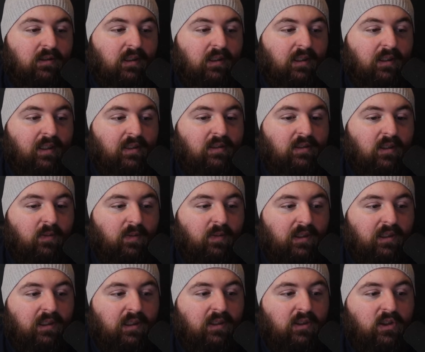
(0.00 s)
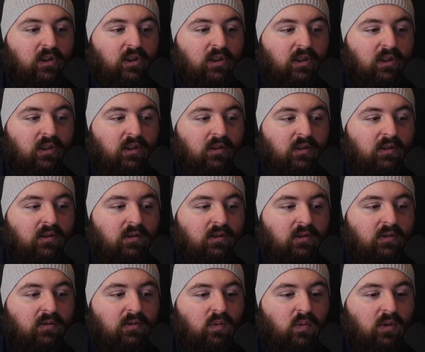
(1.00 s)
in the last couple of years that
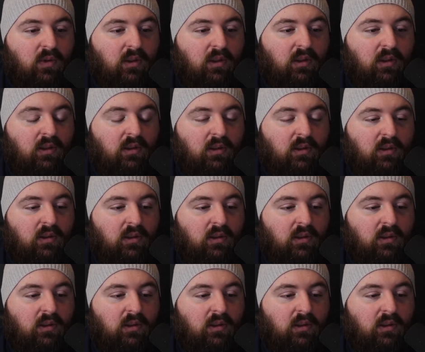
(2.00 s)
were